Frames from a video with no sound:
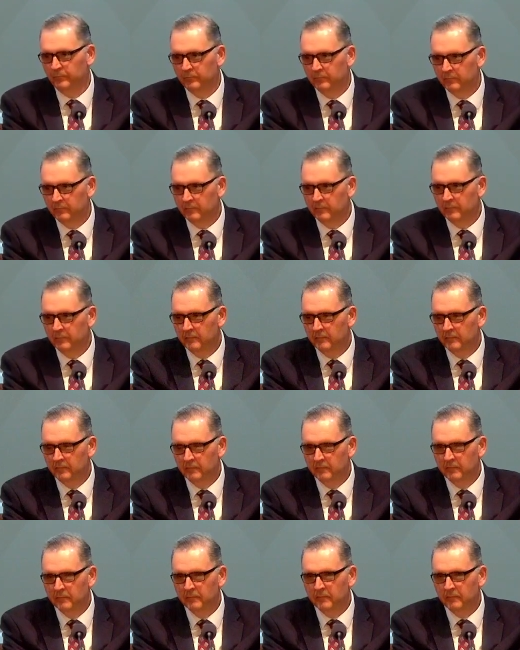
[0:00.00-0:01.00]

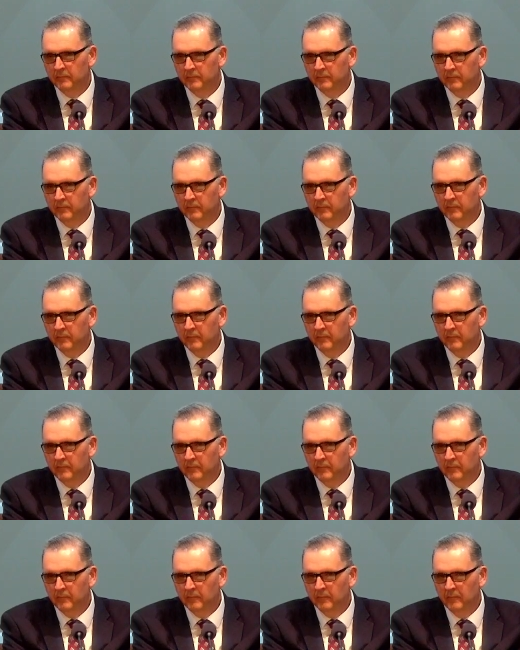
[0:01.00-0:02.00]

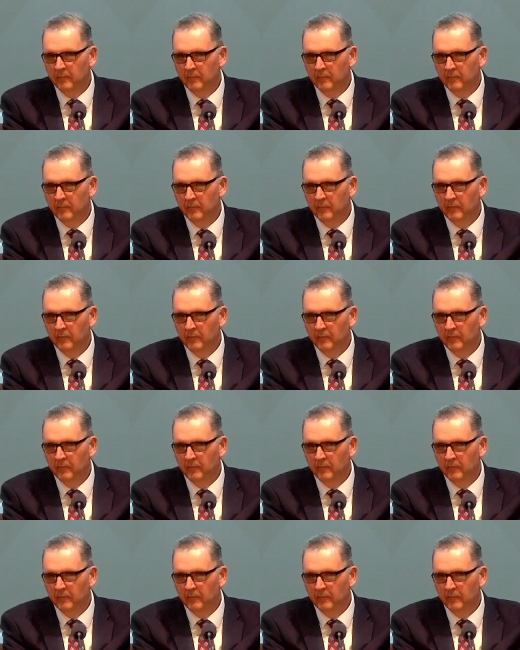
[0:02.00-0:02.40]
(no one is talking)